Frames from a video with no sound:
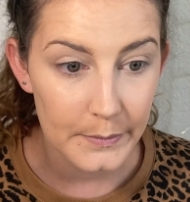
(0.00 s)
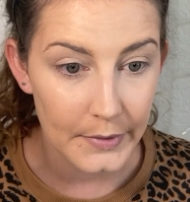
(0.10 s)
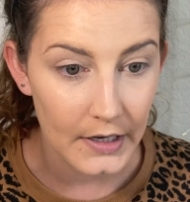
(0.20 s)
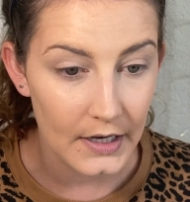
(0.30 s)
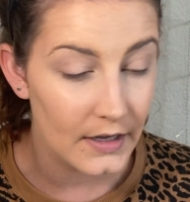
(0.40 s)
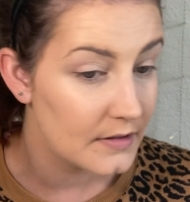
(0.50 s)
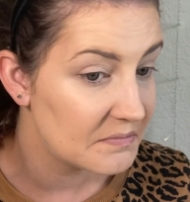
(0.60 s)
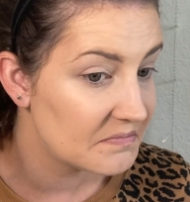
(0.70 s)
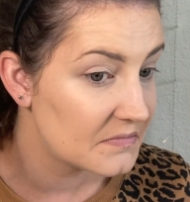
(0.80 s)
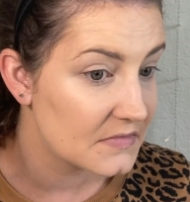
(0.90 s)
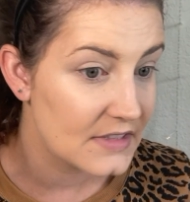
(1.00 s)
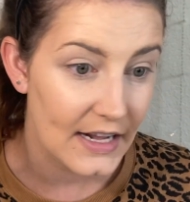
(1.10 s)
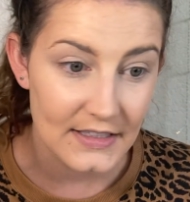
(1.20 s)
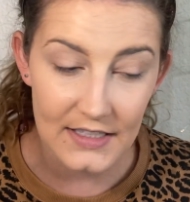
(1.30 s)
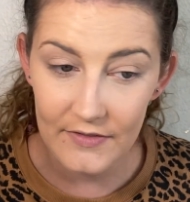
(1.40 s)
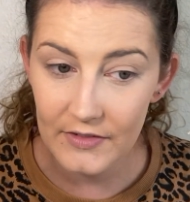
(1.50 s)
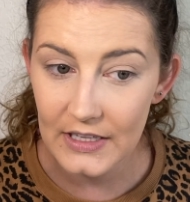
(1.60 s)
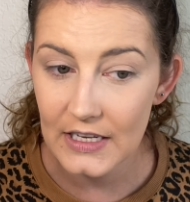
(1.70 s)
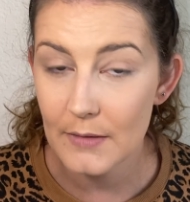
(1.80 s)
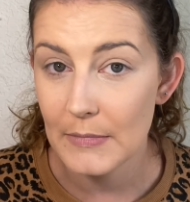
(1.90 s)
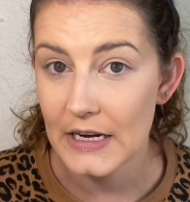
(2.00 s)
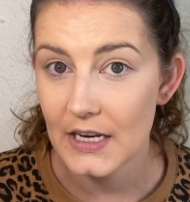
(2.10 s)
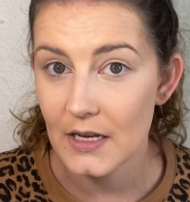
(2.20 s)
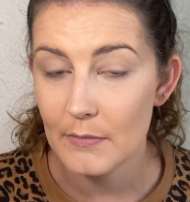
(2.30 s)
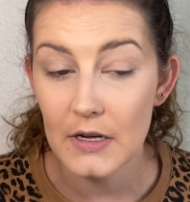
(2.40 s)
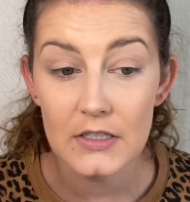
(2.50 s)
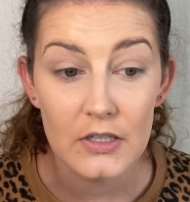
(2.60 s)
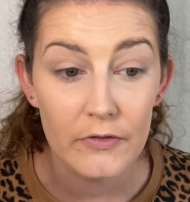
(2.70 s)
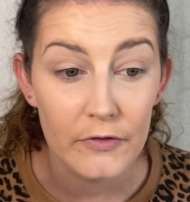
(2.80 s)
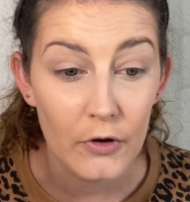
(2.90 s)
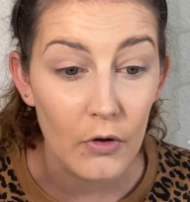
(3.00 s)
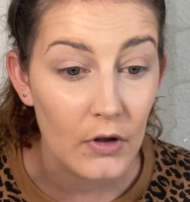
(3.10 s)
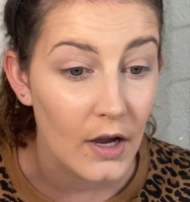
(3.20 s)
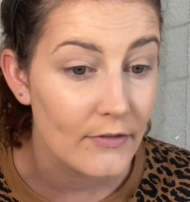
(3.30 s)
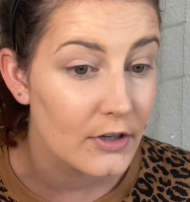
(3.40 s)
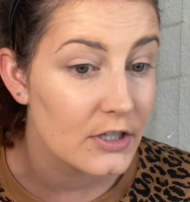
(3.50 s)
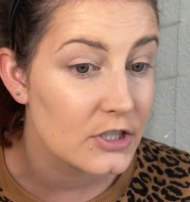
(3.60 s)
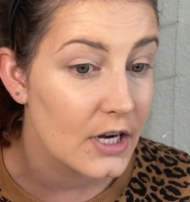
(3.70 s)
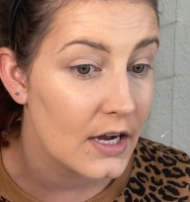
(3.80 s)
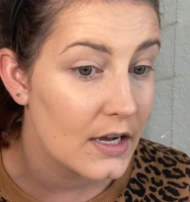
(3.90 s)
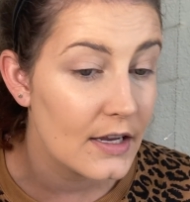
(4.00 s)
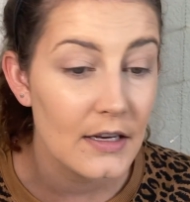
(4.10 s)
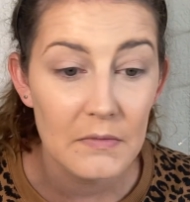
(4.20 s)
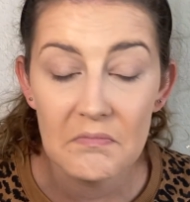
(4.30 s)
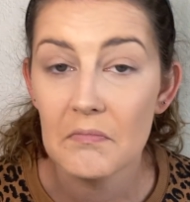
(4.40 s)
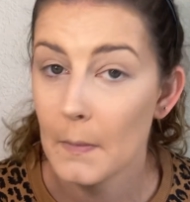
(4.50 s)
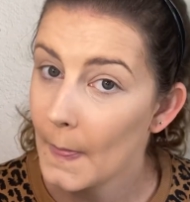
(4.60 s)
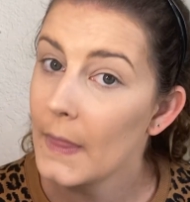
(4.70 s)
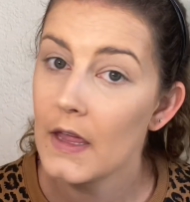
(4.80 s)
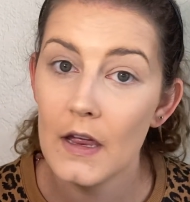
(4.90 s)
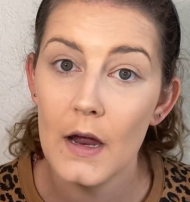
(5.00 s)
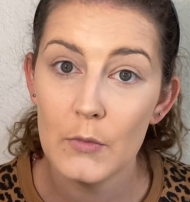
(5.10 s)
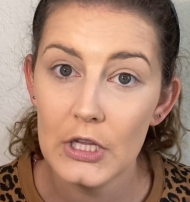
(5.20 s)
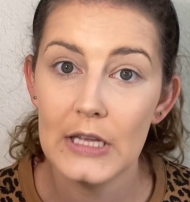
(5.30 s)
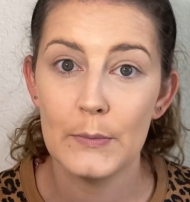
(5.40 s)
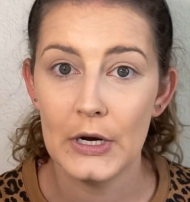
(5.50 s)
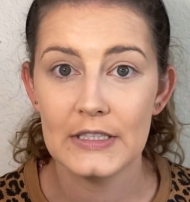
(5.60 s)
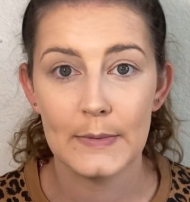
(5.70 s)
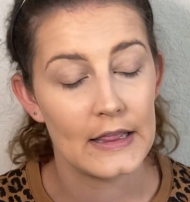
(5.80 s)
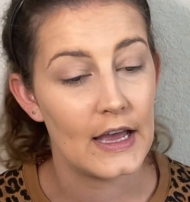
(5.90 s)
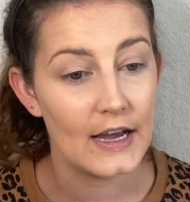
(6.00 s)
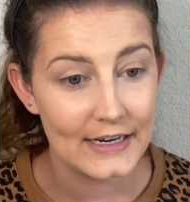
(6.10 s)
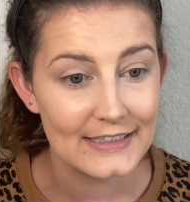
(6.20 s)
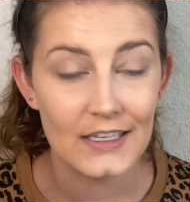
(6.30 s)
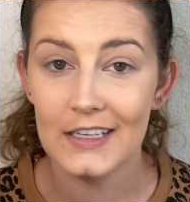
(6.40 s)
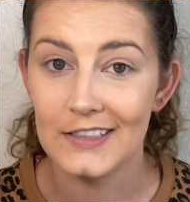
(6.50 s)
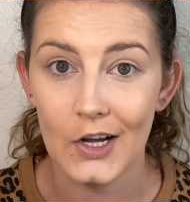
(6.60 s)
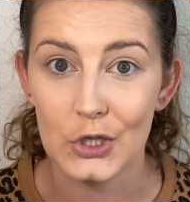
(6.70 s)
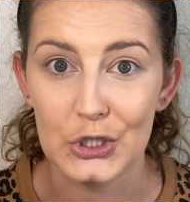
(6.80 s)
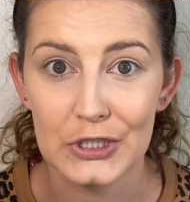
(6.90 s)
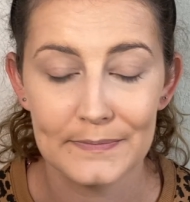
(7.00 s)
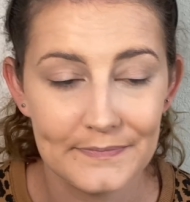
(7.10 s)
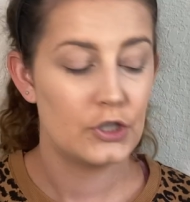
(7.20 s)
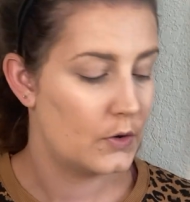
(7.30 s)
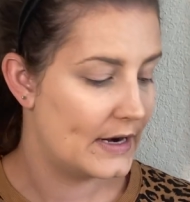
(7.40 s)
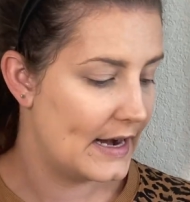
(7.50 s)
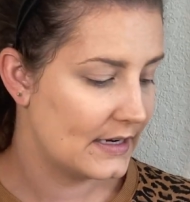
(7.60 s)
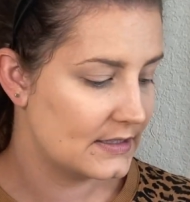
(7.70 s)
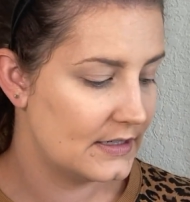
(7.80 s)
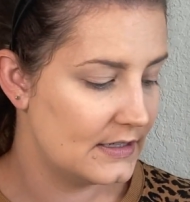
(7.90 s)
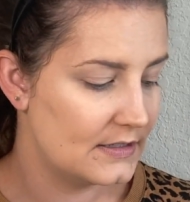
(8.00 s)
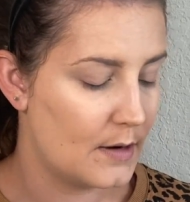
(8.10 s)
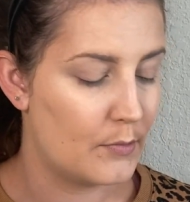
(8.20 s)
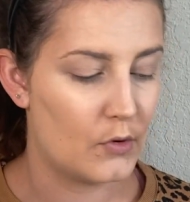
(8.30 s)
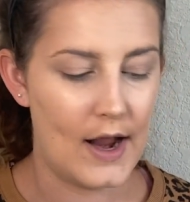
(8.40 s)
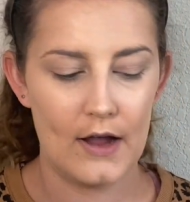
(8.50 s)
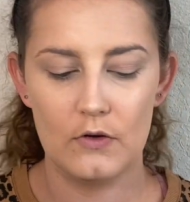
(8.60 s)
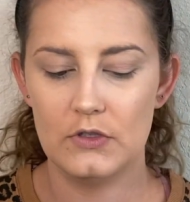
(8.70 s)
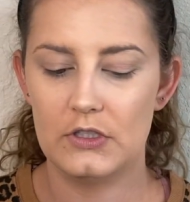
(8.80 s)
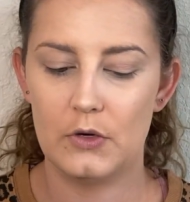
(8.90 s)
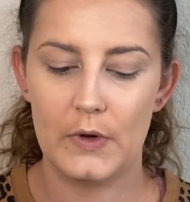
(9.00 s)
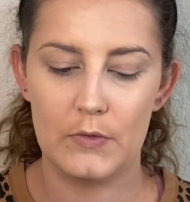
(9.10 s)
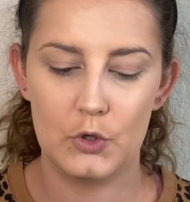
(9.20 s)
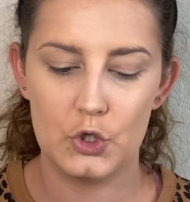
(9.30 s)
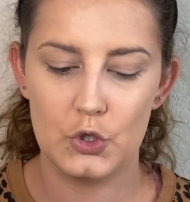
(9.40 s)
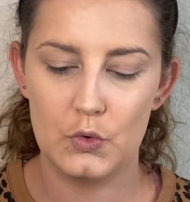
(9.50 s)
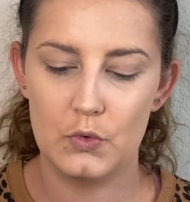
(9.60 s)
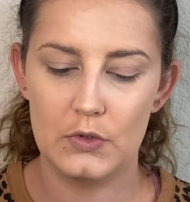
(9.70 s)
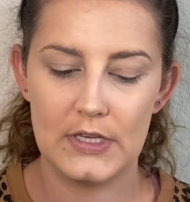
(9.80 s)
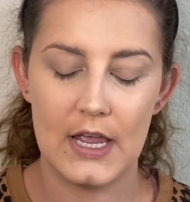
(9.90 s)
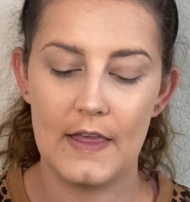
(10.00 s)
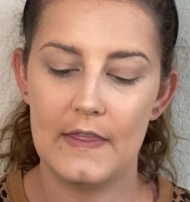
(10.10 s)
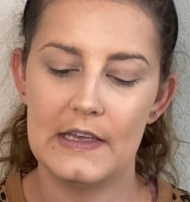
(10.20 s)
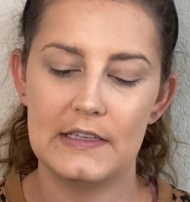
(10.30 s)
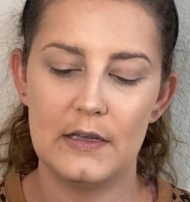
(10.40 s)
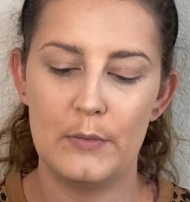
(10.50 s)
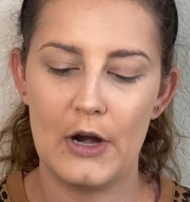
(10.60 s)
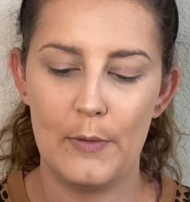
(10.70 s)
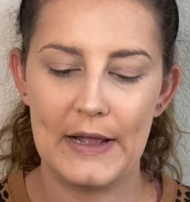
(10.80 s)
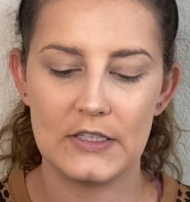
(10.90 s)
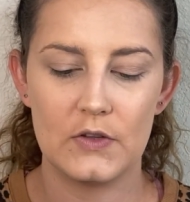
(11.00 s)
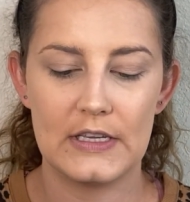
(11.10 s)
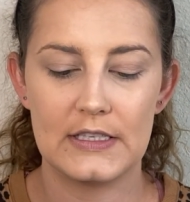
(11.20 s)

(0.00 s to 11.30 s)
but that's definitely medium to full coverage. I'm really impressed by that, and it's $1. So next is brows. So we will use this brow pencil, the